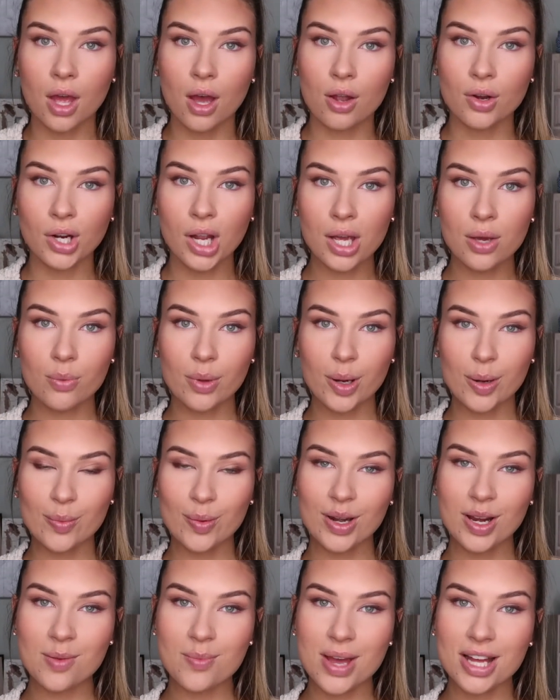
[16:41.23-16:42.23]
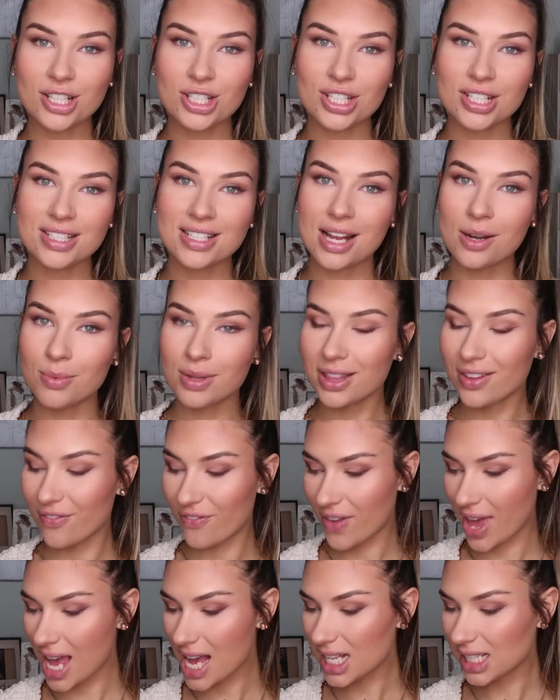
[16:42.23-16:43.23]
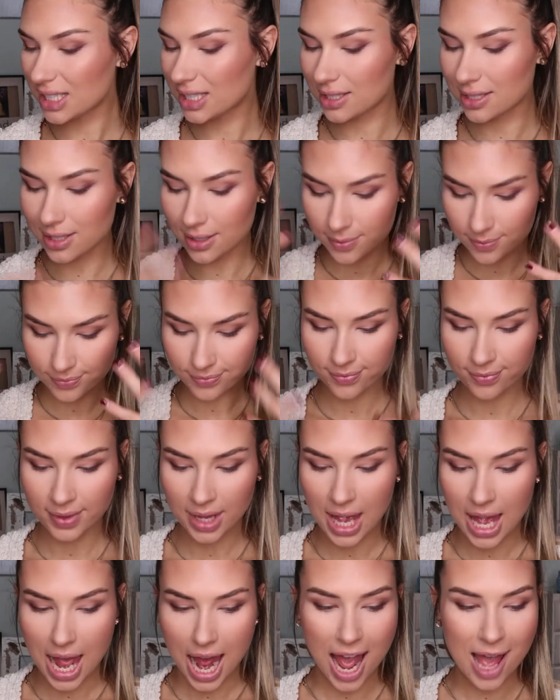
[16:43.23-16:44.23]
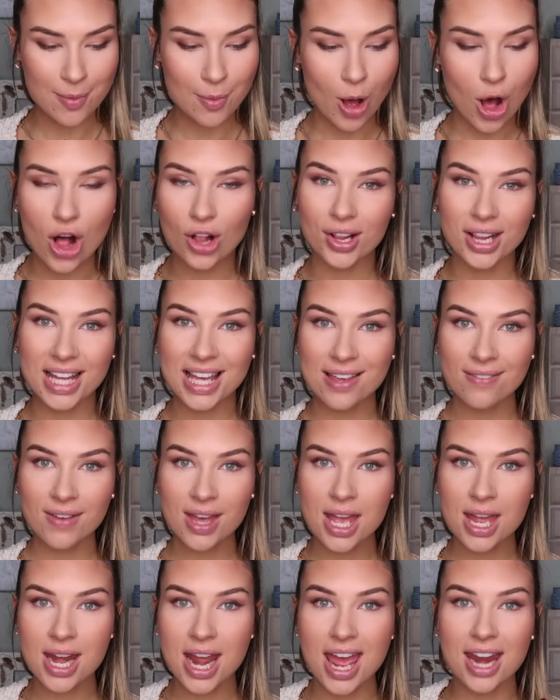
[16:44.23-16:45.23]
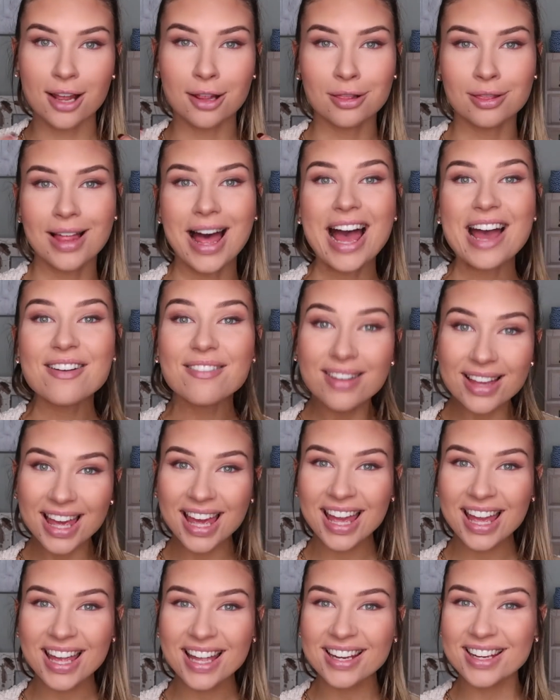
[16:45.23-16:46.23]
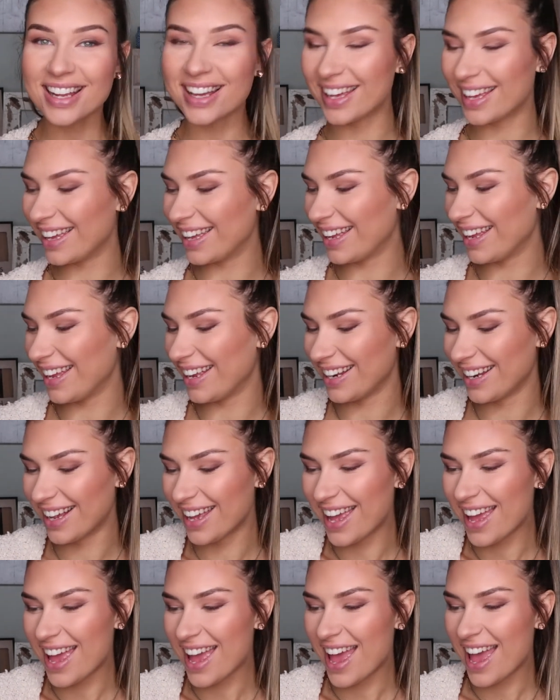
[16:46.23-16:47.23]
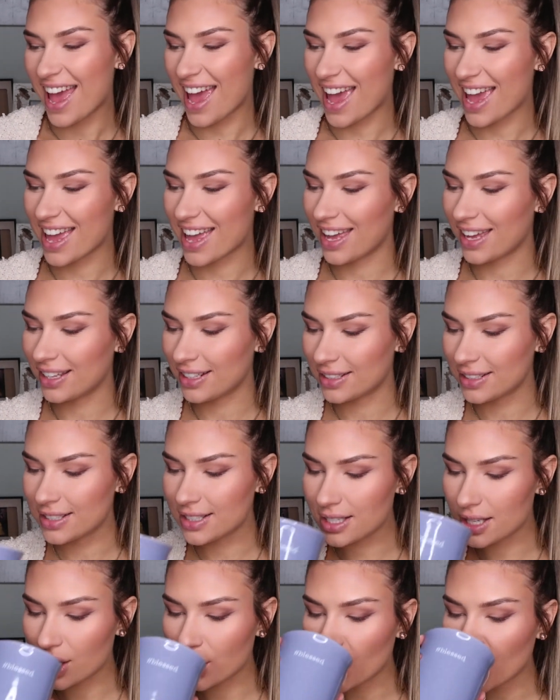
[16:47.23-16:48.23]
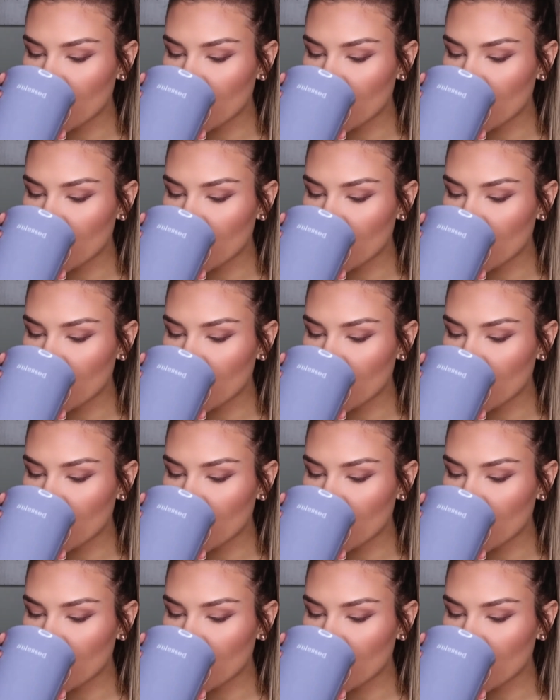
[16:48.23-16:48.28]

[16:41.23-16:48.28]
All right, we are pretty much done with the face. I'm all even and alive again. And